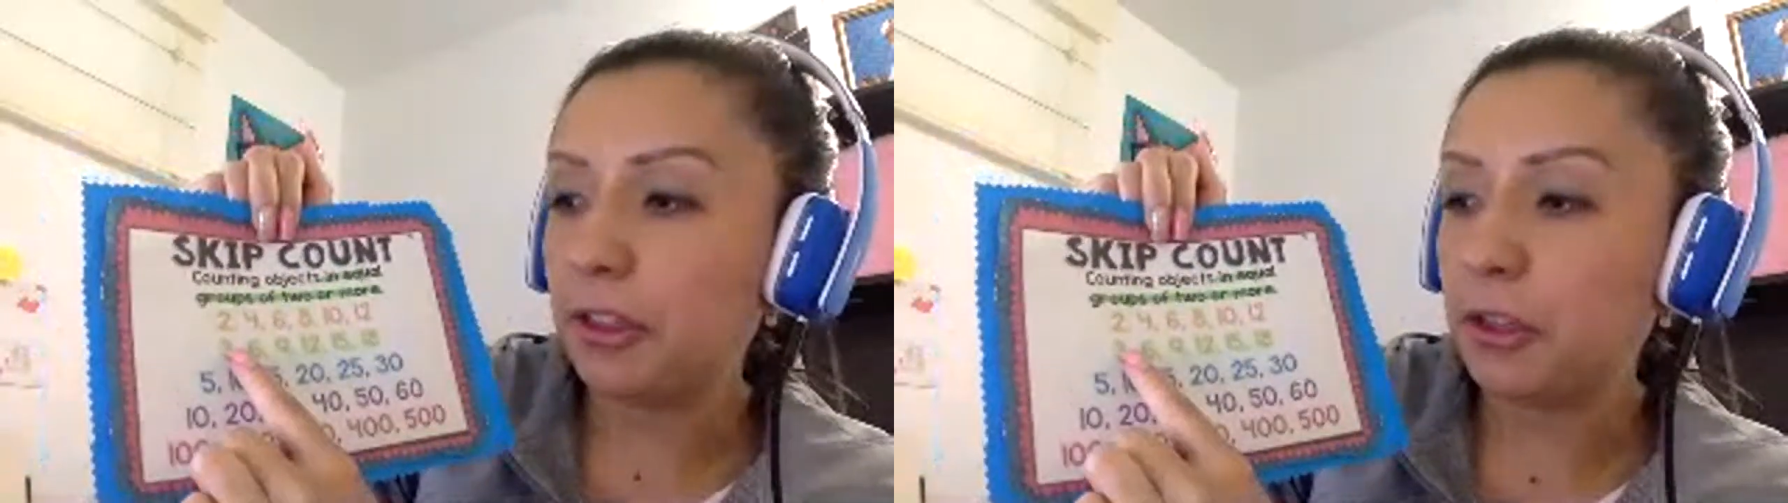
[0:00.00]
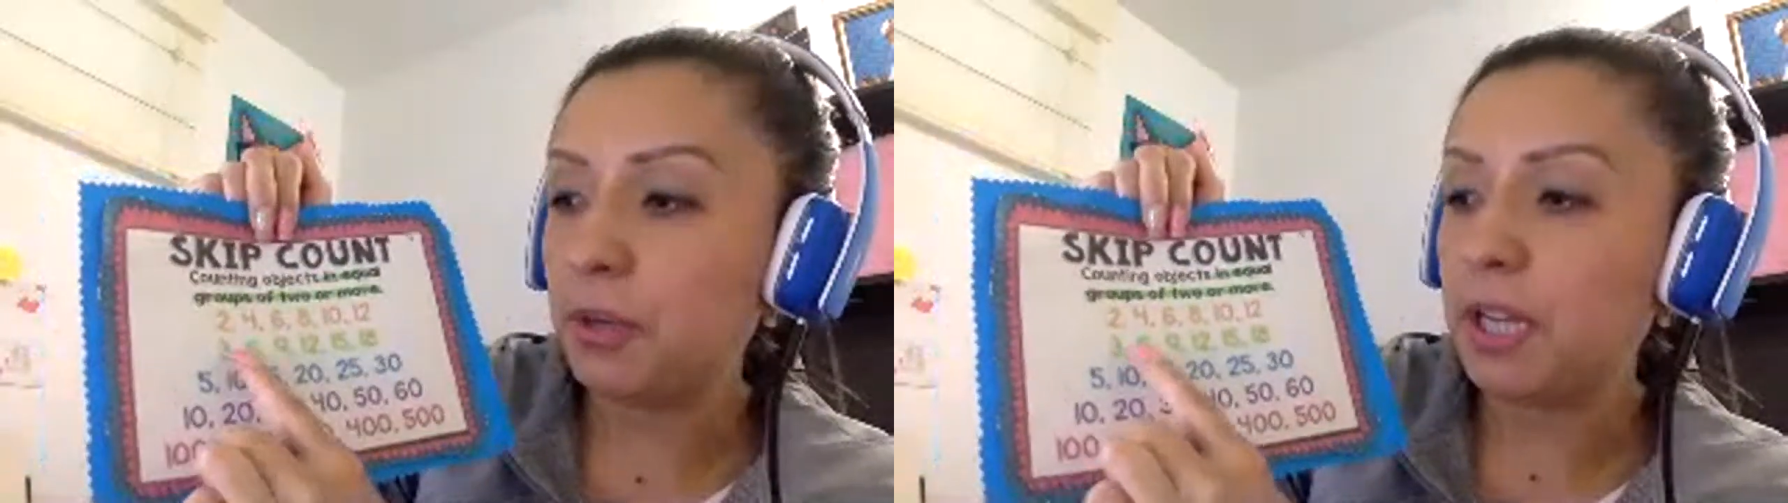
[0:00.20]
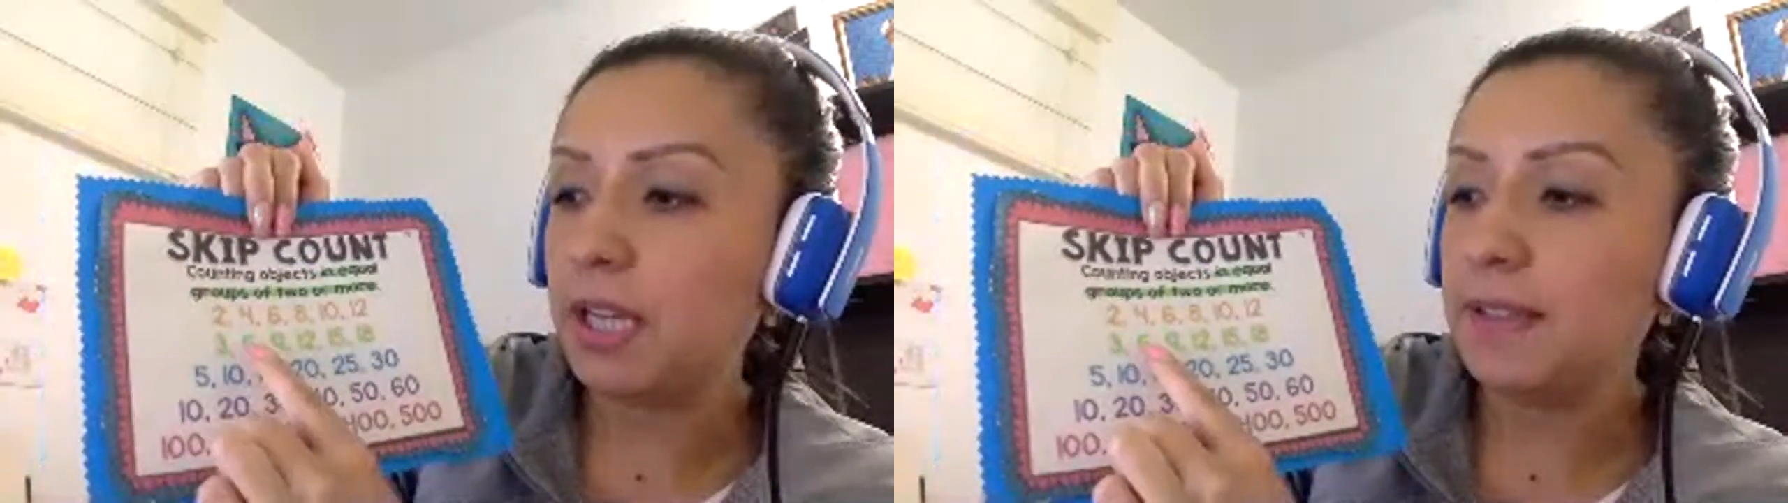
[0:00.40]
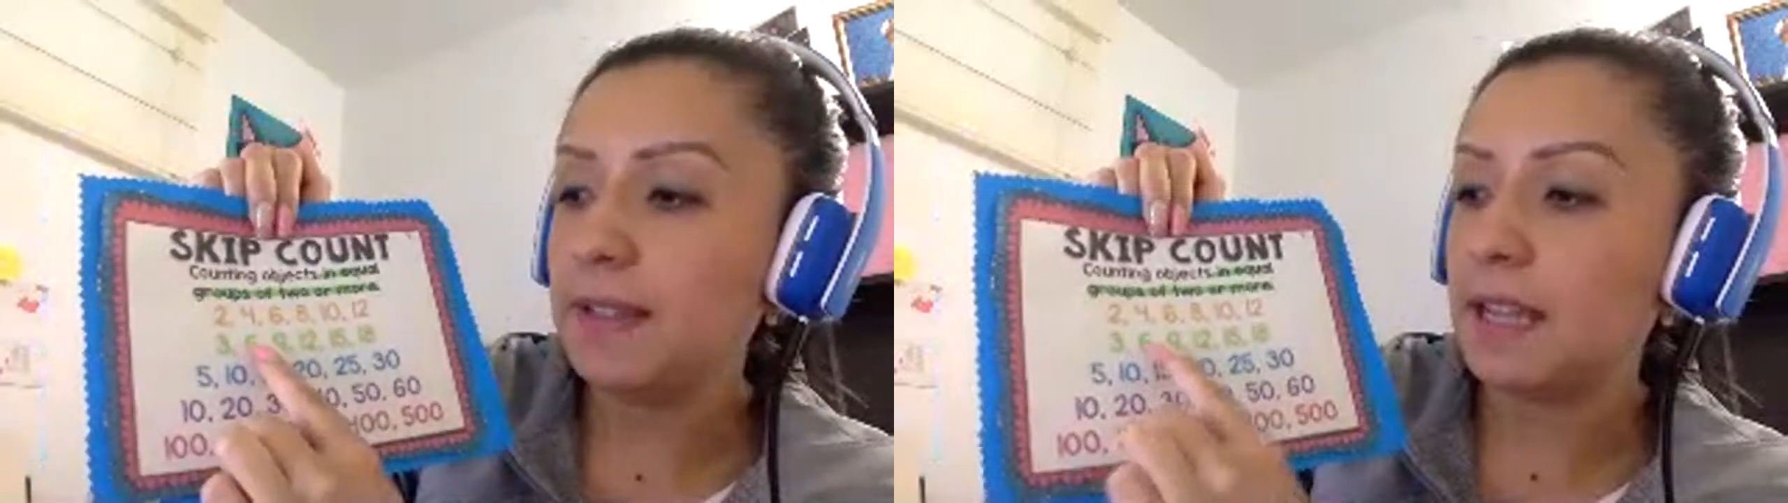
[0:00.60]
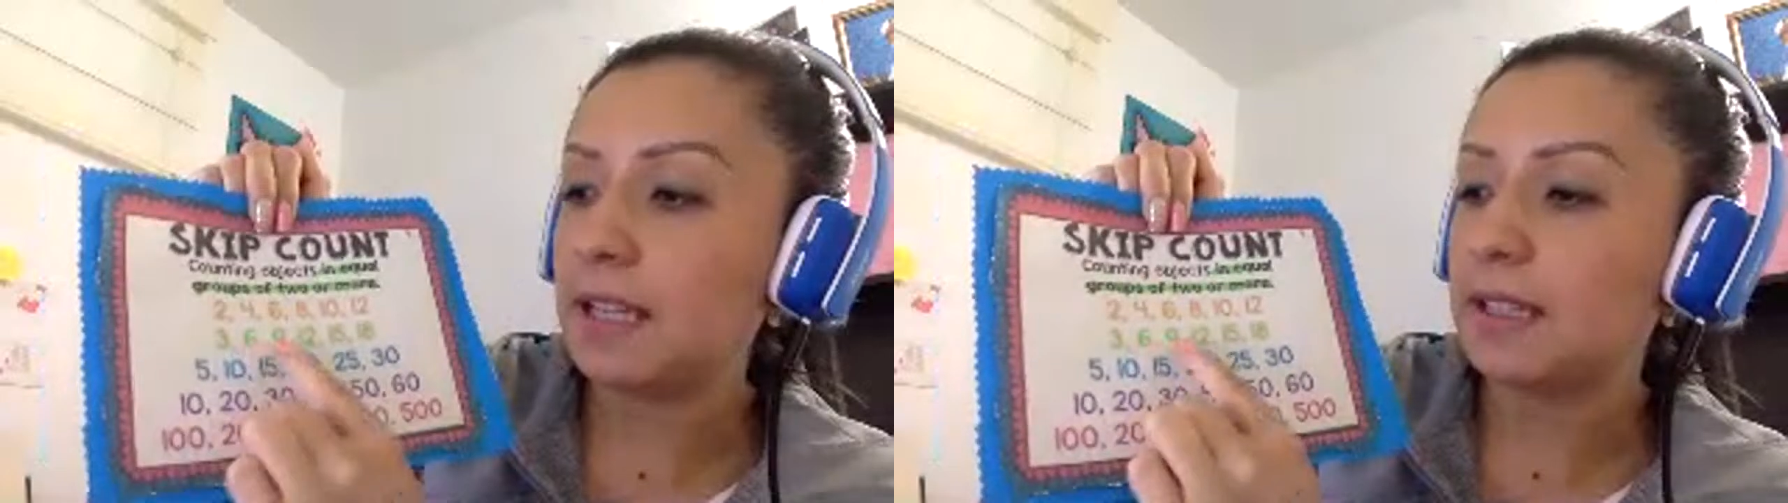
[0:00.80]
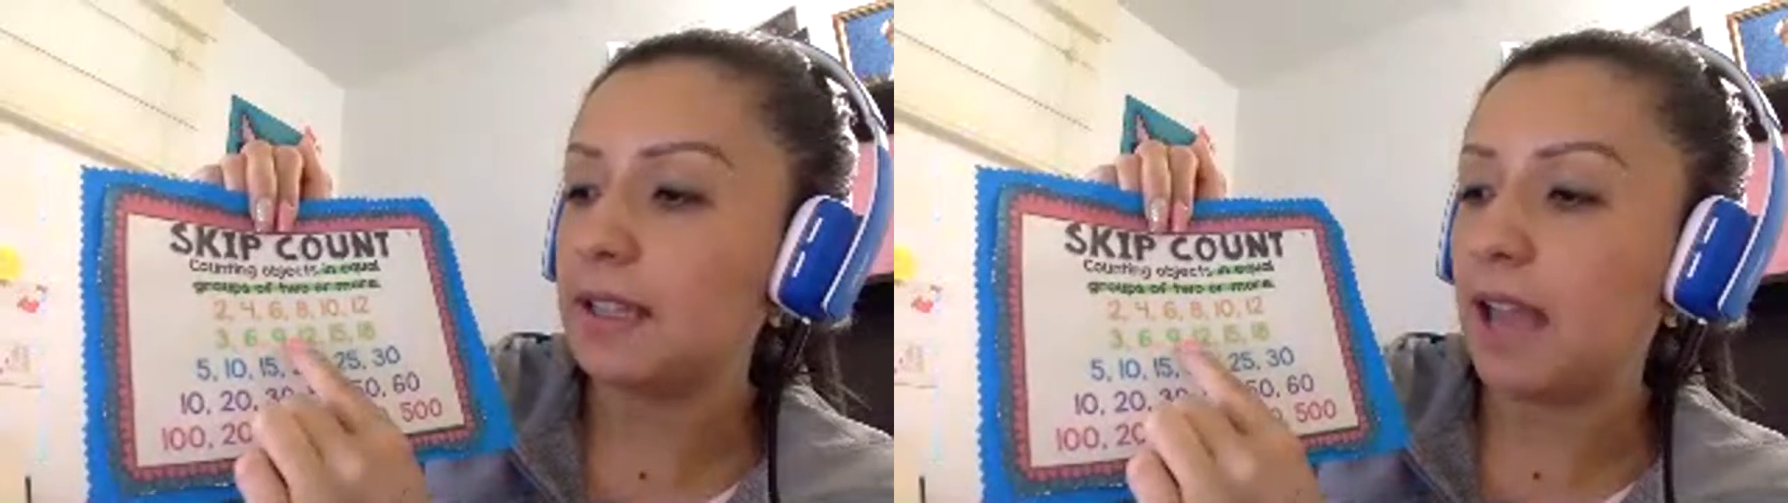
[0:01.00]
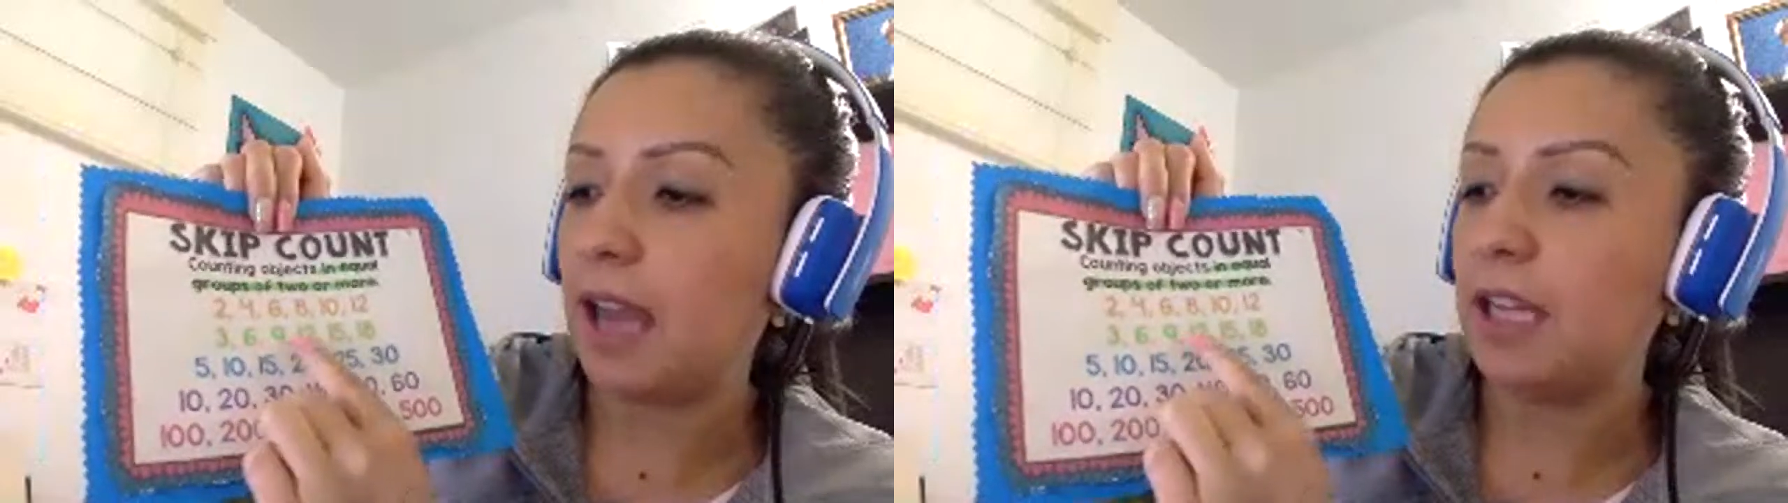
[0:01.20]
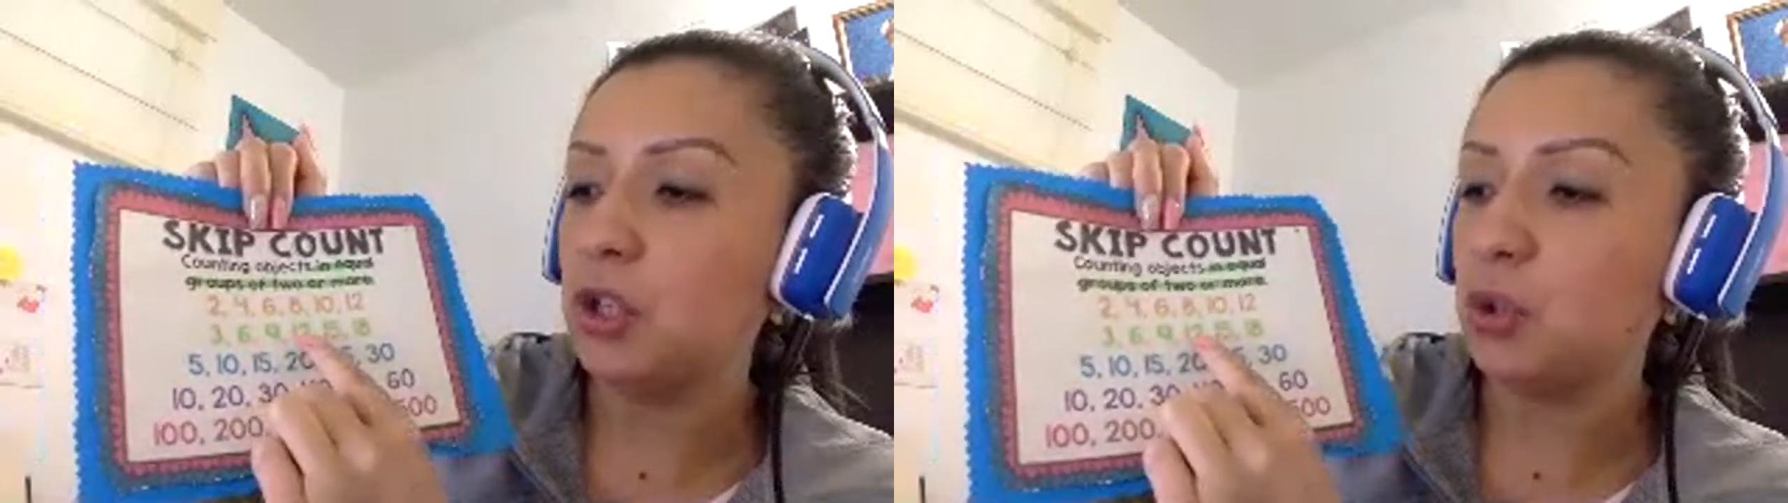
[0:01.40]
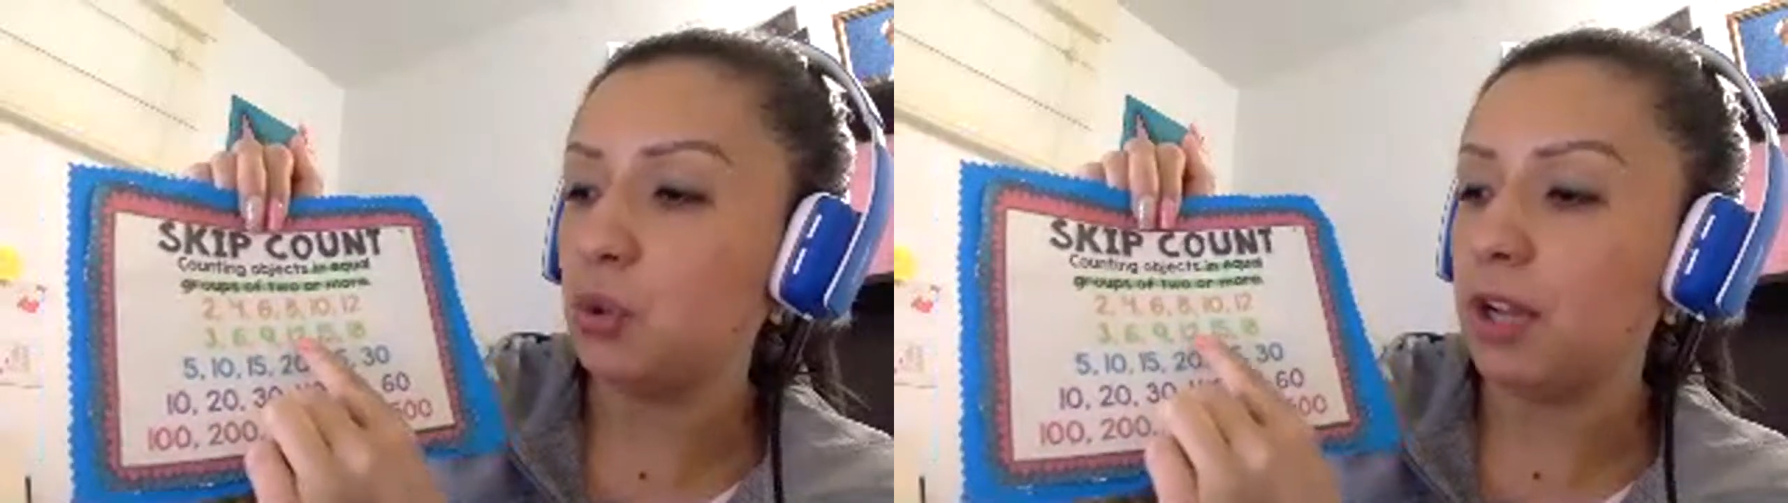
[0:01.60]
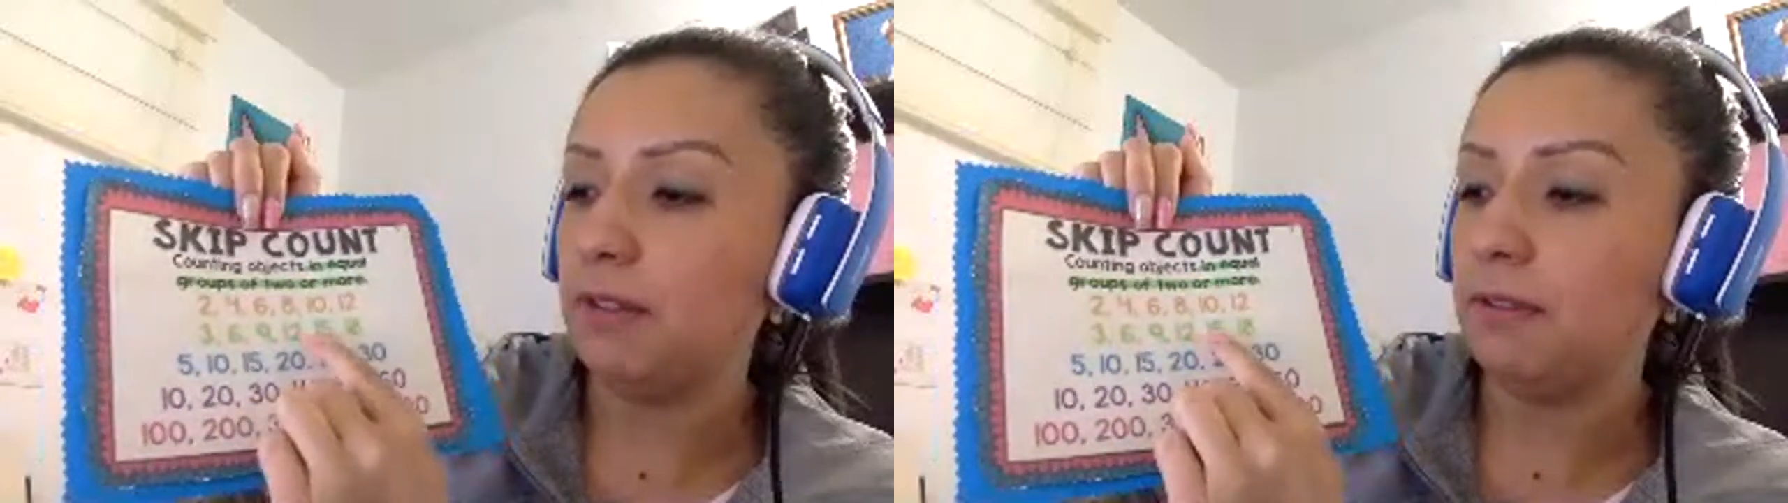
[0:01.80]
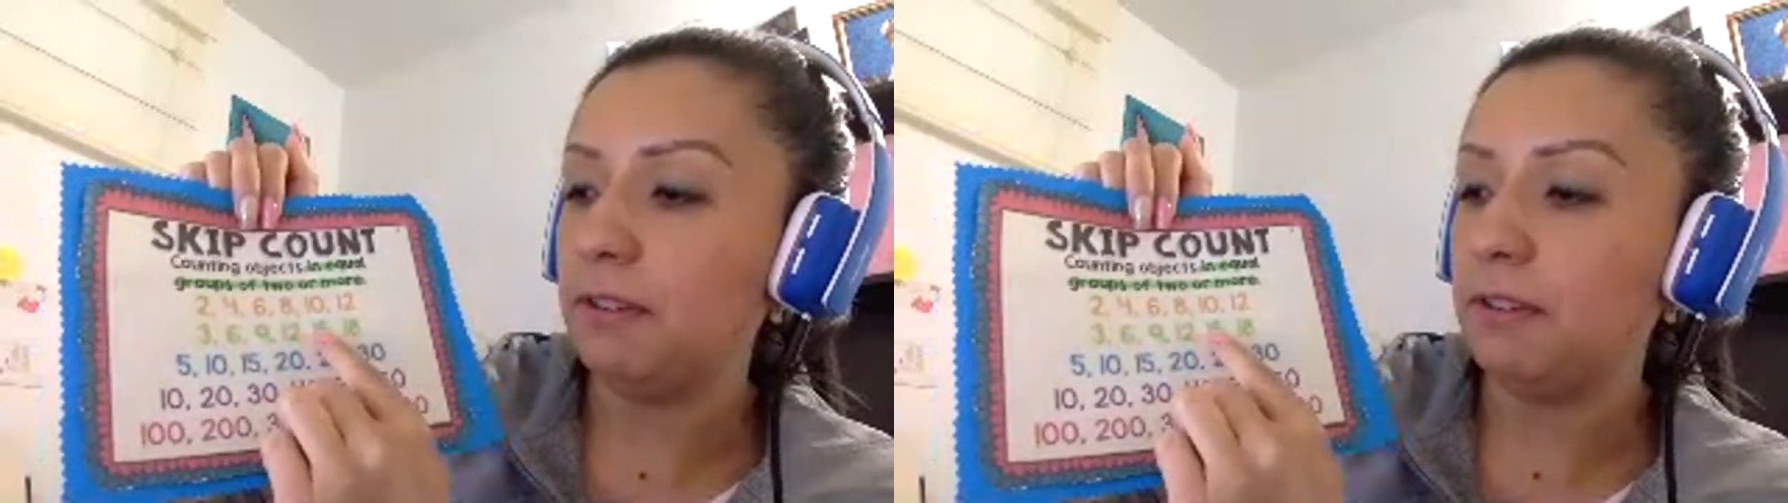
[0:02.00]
3, 6, 9, 12,